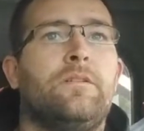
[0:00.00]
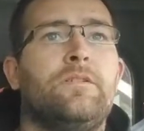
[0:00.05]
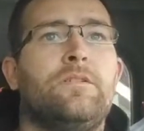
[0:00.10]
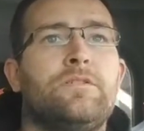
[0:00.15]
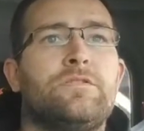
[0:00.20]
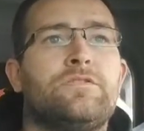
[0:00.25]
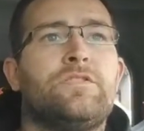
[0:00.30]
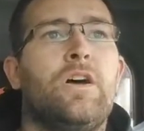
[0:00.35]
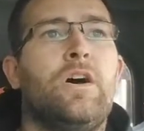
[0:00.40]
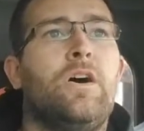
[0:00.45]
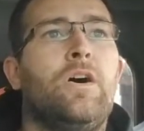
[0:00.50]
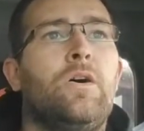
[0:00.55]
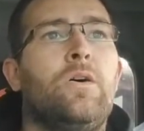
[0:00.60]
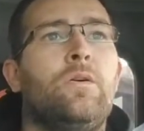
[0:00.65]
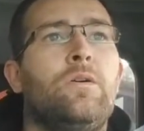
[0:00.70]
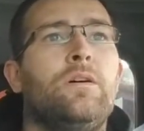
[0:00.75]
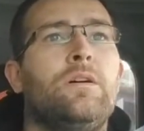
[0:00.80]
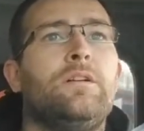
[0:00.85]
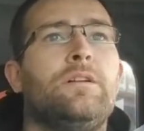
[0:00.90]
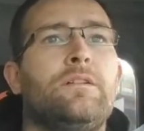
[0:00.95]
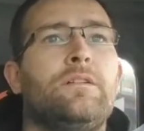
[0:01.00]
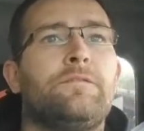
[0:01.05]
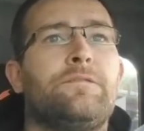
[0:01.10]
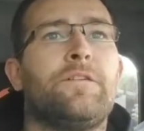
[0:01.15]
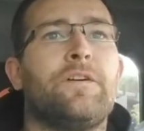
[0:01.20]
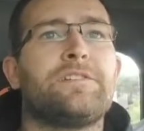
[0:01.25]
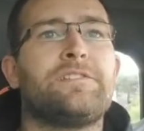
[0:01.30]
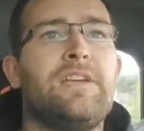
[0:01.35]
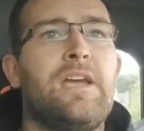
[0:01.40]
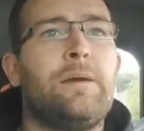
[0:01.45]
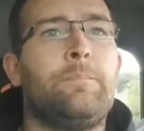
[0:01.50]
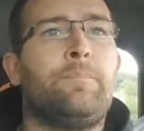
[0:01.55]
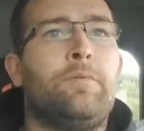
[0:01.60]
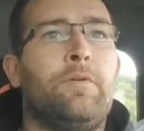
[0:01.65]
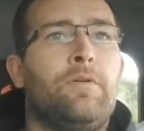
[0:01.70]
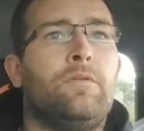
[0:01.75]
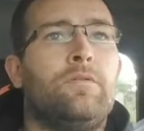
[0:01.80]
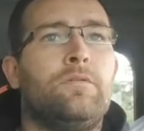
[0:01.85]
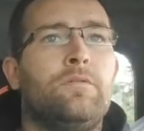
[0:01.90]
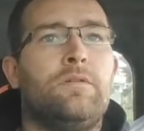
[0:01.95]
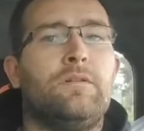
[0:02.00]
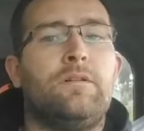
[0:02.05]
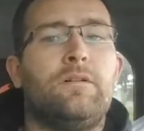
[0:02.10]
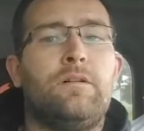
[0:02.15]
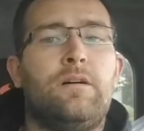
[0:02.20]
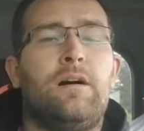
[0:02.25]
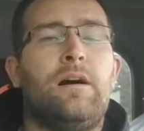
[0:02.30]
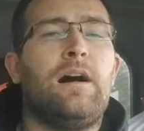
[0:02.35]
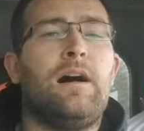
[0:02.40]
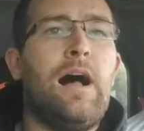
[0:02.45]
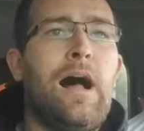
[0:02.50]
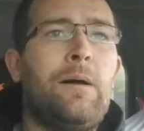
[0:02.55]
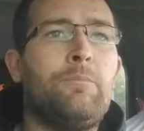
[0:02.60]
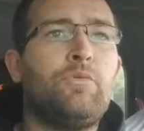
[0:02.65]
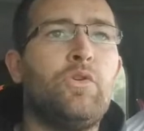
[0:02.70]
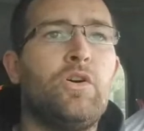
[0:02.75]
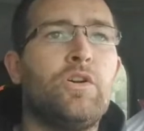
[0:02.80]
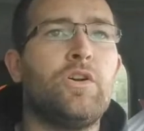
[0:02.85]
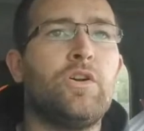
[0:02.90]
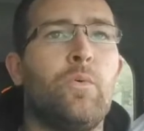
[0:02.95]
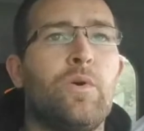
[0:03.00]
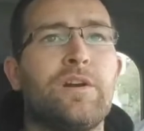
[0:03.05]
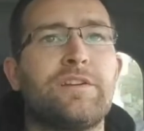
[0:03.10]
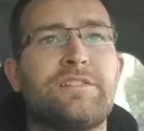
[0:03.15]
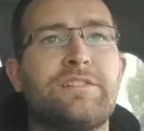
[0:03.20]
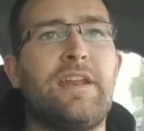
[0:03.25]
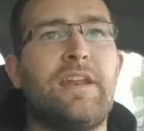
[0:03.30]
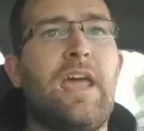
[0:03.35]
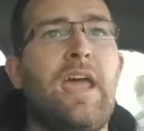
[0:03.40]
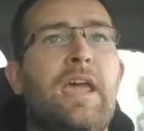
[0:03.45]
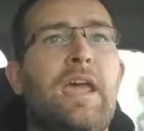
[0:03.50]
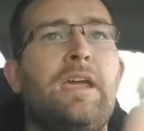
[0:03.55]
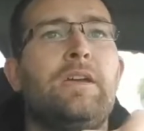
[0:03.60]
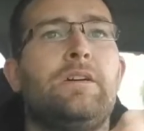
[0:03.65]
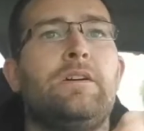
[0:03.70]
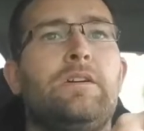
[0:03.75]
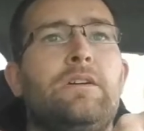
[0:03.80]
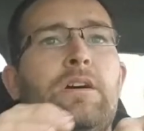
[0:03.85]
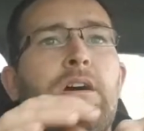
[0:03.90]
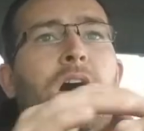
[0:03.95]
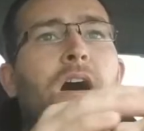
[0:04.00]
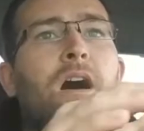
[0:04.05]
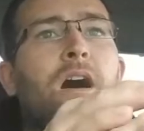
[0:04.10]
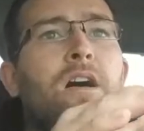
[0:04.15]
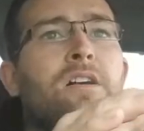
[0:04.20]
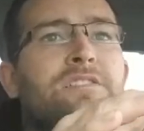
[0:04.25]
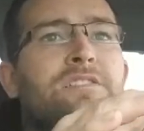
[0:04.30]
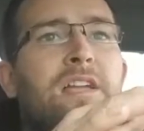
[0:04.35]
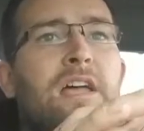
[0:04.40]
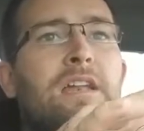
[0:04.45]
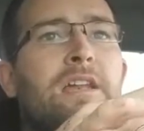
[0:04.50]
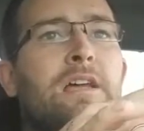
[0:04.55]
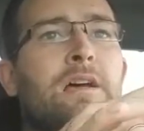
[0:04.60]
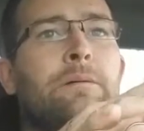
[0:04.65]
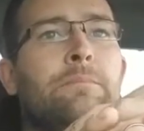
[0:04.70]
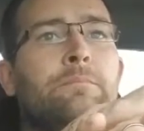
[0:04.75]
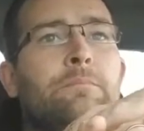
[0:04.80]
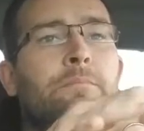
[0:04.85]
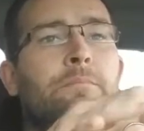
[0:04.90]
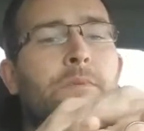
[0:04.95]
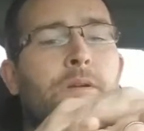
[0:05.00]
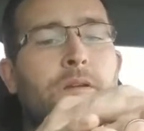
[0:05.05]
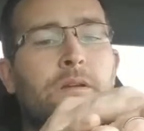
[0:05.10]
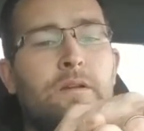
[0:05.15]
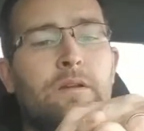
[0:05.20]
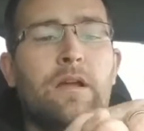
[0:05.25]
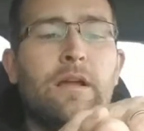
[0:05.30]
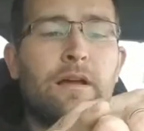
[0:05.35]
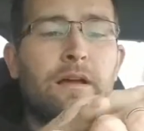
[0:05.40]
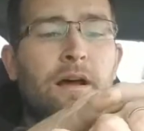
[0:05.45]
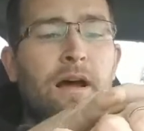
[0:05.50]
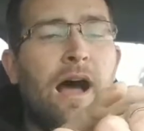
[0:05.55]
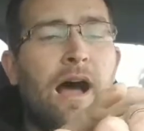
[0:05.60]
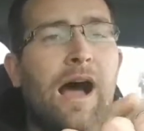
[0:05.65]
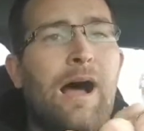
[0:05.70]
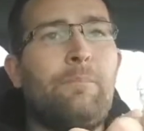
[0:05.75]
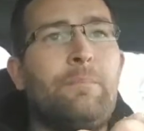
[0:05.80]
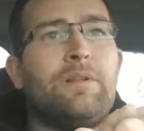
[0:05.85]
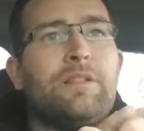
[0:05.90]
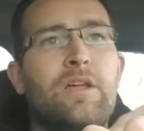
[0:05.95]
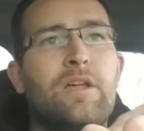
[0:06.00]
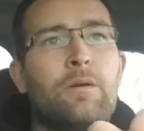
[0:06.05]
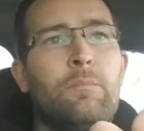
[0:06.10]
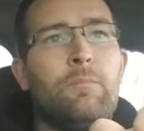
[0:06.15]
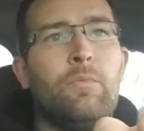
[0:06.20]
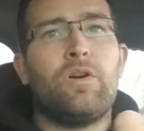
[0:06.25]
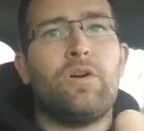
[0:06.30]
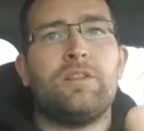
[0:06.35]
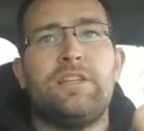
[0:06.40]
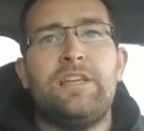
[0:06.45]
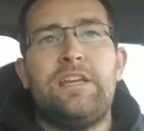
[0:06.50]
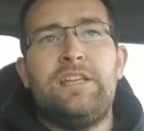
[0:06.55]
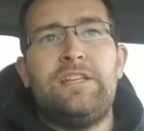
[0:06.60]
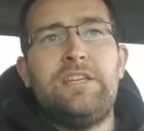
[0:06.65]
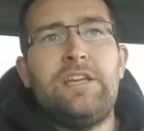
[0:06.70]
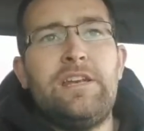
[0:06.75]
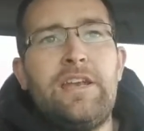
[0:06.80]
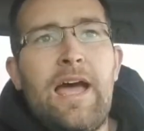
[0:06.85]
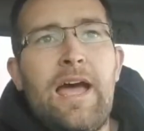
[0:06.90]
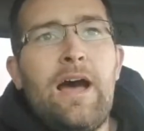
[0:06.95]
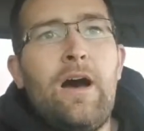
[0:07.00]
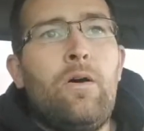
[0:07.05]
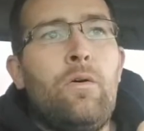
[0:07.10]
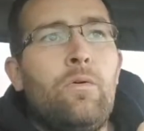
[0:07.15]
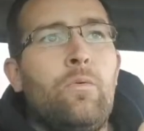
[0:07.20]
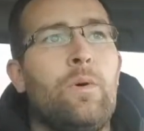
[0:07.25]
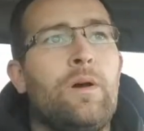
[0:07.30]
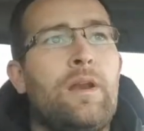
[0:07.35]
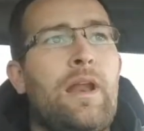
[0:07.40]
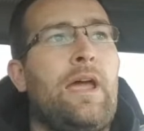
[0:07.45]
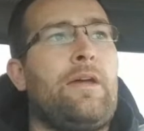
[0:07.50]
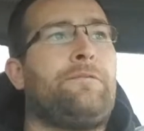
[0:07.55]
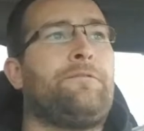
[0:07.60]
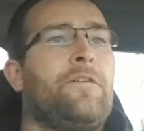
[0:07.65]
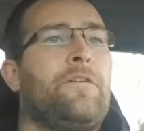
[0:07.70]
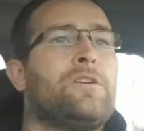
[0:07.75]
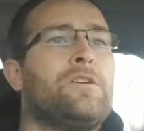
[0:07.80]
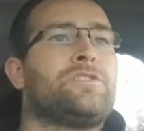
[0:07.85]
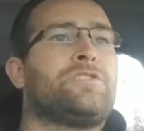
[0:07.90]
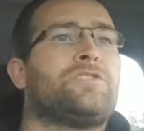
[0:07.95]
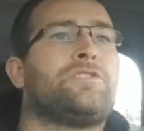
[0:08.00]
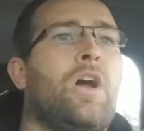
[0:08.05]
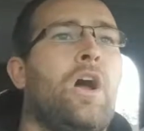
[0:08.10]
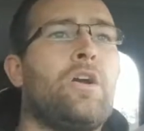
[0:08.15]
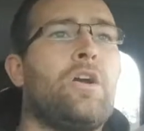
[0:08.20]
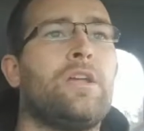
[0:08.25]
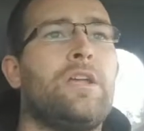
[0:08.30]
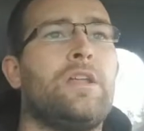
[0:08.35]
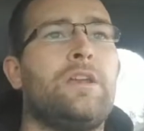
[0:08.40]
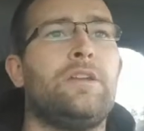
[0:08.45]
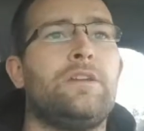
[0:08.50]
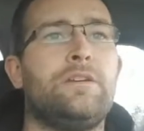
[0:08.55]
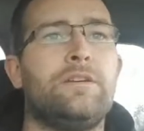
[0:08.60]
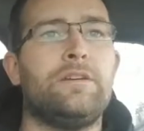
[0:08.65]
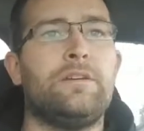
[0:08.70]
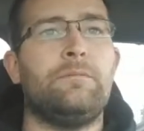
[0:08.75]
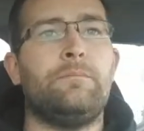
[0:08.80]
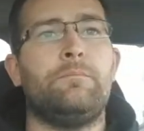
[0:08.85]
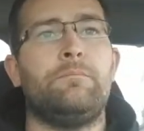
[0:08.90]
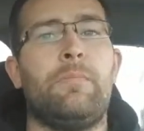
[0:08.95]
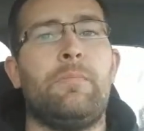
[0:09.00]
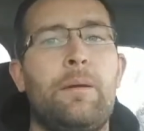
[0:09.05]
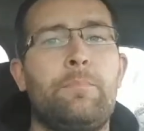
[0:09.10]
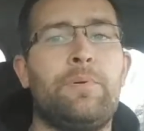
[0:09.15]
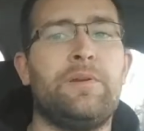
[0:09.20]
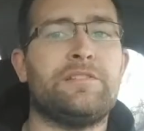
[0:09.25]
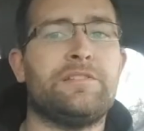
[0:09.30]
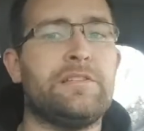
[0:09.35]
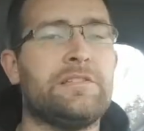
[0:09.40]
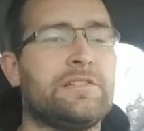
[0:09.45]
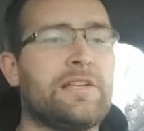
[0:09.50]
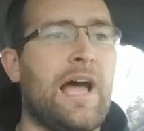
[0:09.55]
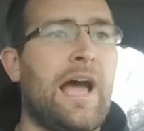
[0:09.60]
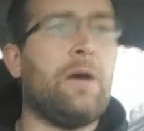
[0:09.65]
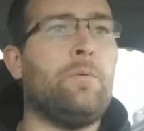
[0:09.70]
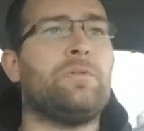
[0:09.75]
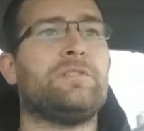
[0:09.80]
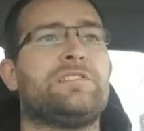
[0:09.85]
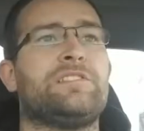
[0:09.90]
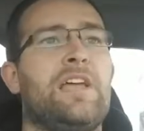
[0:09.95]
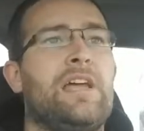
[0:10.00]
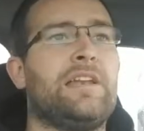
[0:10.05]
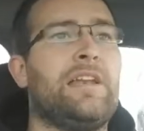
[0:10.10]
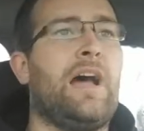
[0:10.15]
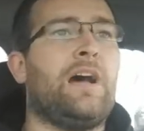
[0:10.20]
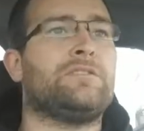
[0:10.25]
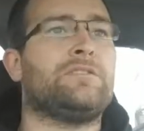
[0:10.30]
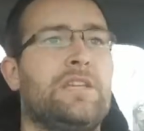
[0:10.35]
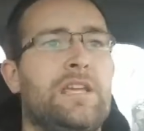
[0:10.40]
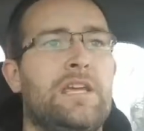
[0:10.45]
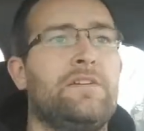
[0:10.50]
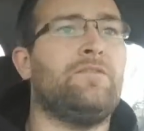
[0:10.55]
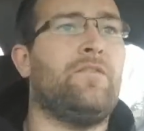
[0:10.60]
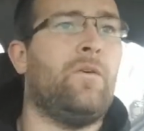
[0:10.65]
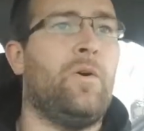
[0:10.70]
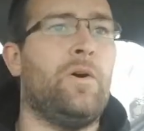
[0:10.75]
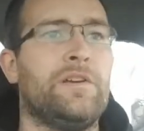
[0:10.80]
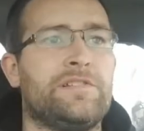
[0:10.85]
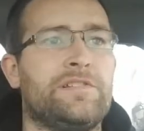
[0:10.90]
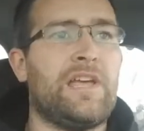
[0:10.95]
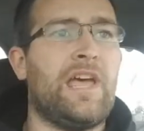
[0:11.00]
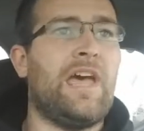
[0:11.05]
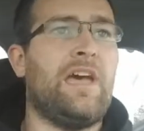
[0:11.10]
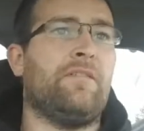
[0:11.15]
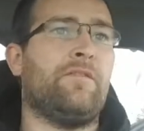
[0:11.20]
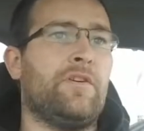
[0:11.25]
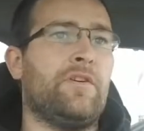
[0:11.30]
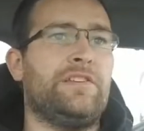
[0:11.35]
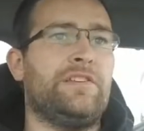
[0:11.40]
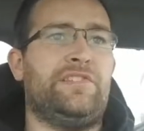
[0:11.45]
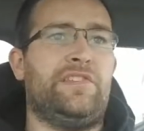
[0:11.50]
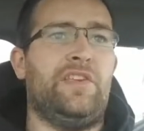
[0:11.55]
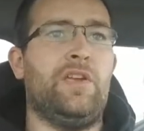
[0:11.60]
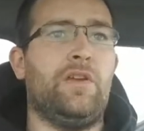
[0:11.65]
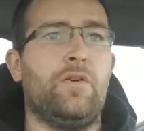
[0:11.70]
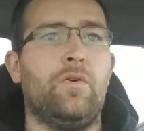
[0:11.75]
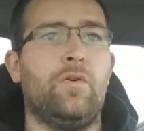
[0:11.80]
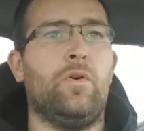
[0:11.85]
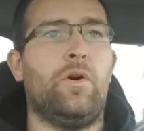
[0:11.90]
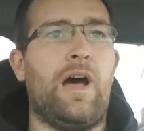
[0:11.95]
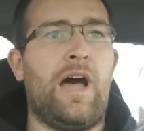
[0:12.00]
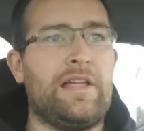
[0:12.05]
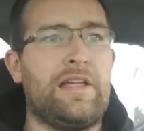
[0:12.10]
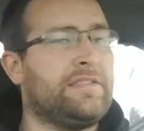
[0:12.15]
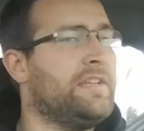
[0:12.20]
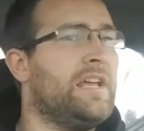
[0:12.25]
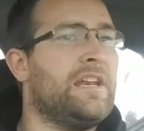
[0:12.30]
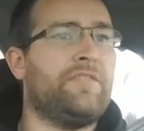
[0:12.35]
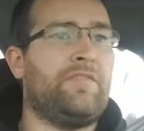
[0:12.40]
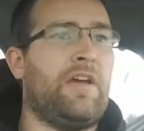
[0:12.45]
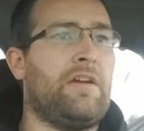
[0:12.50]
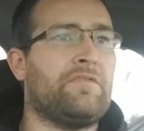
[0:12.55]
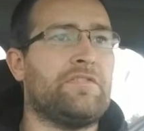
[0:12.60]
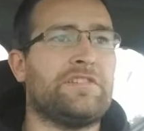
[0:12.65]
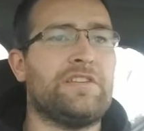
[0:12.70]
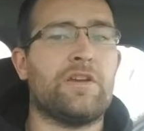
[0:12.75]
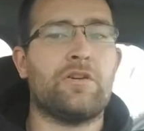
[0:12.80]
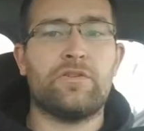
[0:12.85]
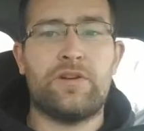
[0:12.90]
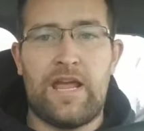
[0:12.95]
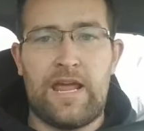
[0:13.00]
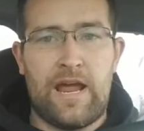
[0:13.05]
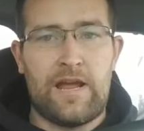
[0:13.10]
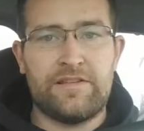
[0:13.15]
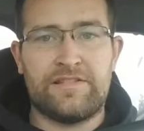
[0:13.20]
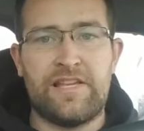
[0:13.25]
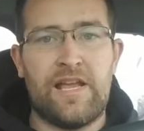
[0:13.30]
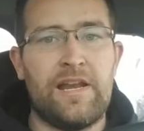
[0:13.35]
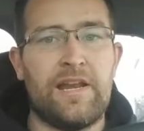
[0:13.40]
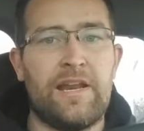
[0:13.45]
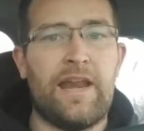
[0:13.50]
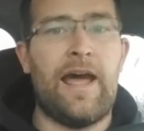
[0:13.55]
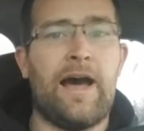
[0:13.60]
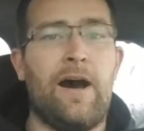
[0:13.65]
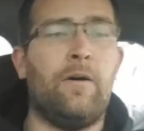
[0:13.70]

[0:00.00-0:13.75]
So, for example, I'm doing the work today, I'll send them, I'm a little more lenient now. When I first started my business, I would send out the invoice at the end of every single day, I'd send it out.